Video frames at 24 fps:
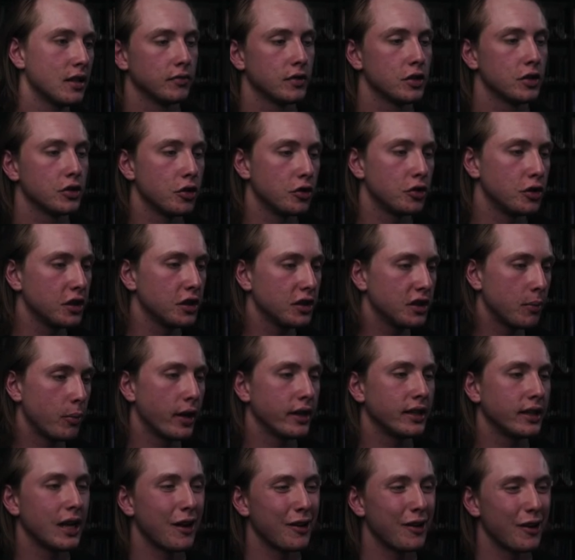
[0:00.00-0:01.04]
So just to break
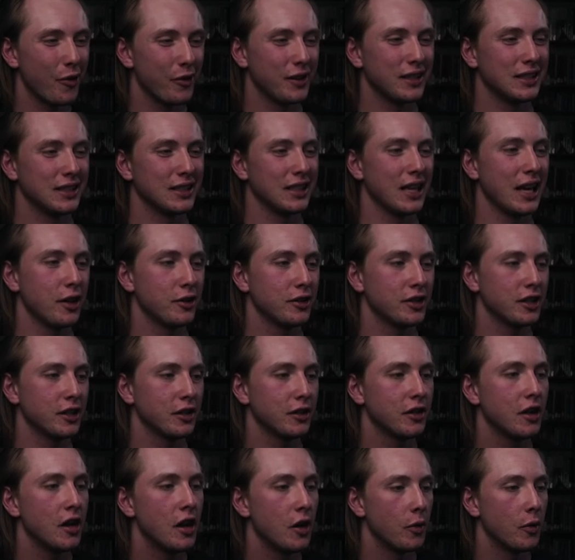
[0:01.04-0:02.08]
down all these layers
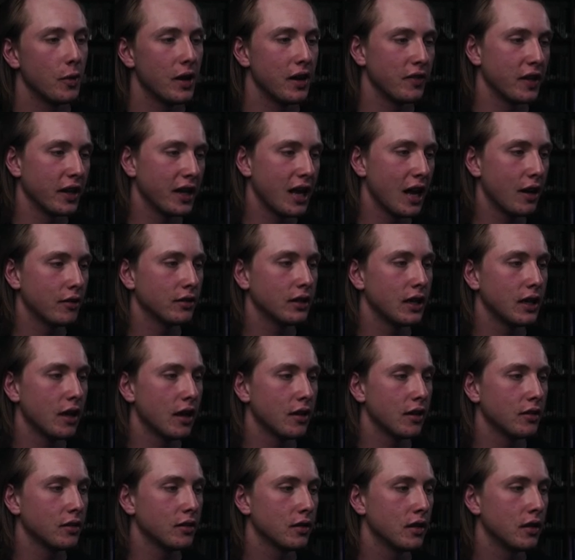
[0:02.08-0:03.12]
here, we have the
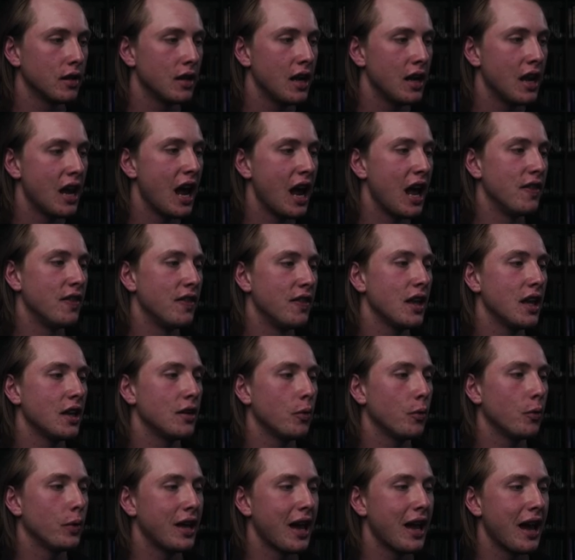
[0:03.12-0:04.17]
countdown, and
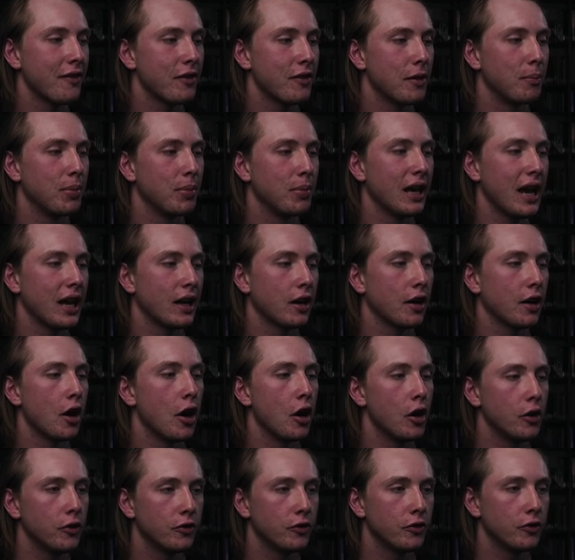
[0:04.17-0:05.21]
then we have a black
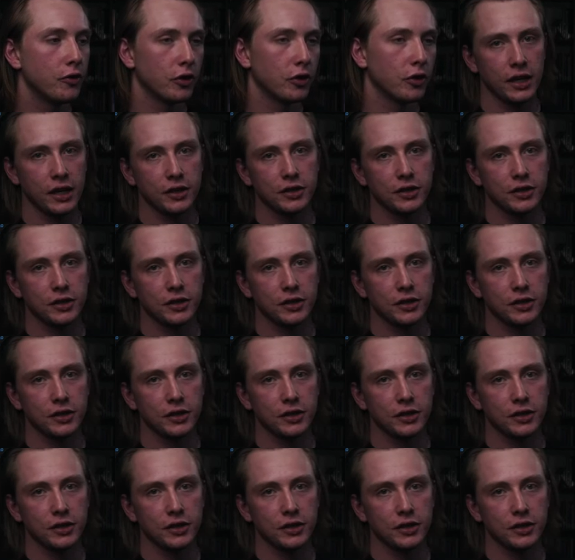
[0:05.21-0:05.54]
overlay.